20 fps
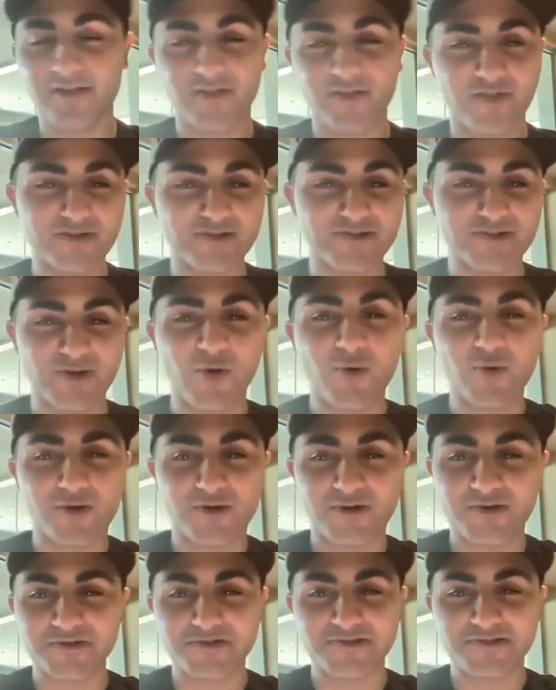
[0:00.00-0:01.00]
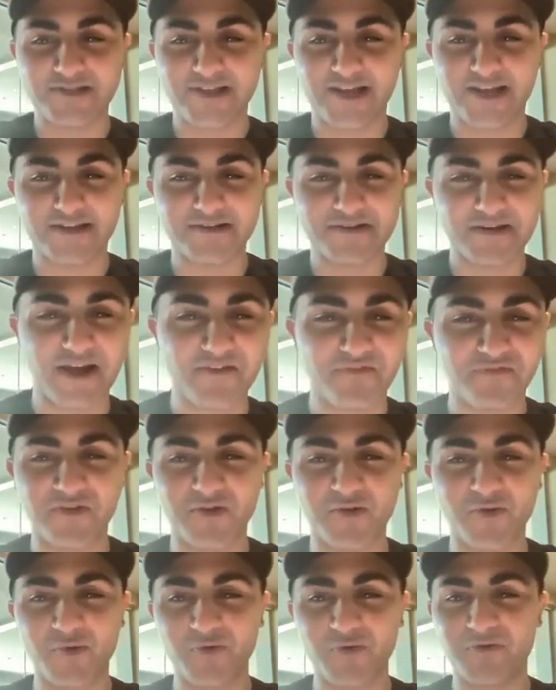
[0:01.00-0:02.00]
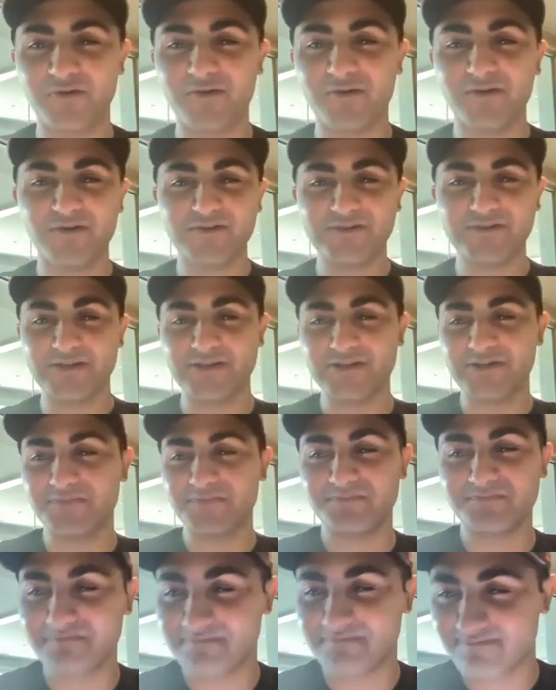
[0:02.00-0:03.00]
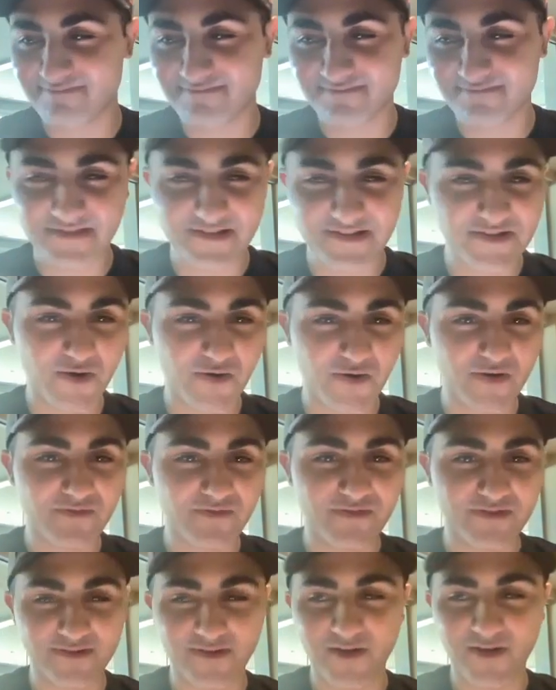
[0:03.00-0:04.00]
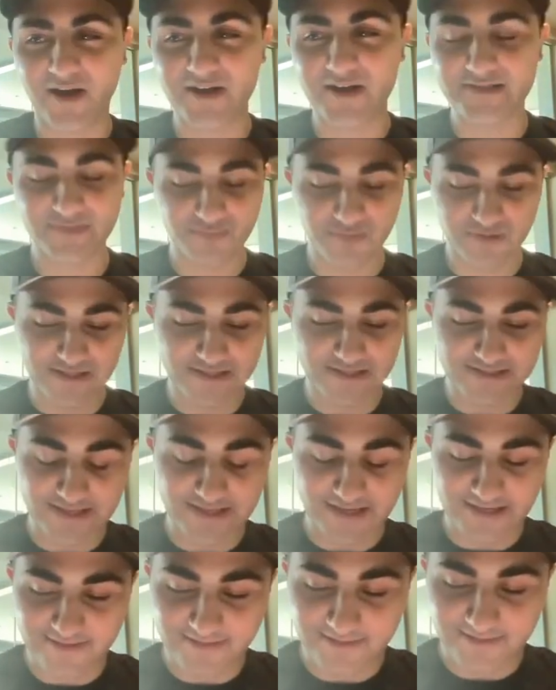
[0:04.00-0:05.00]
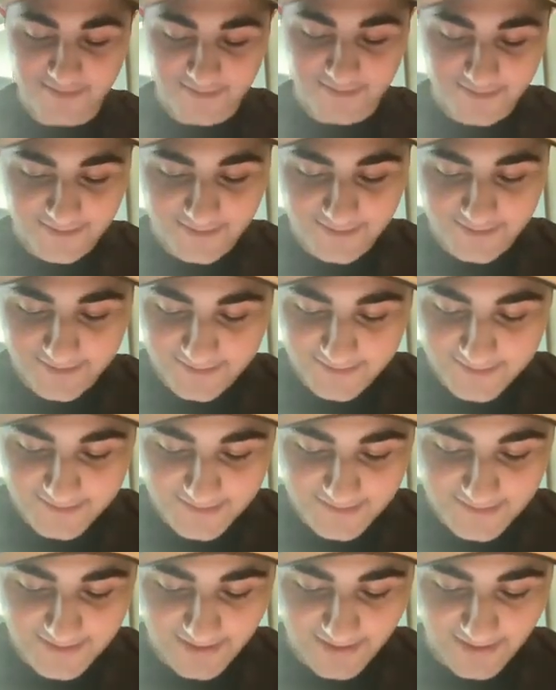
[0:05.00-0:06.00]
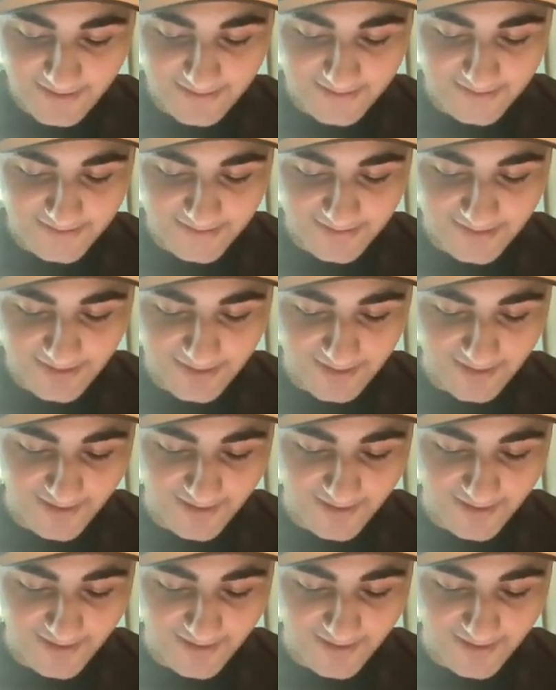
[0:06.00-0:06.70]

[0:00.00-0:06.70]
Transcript: the Joker's like nephew to, you know, even contemplate that. Yeah. And,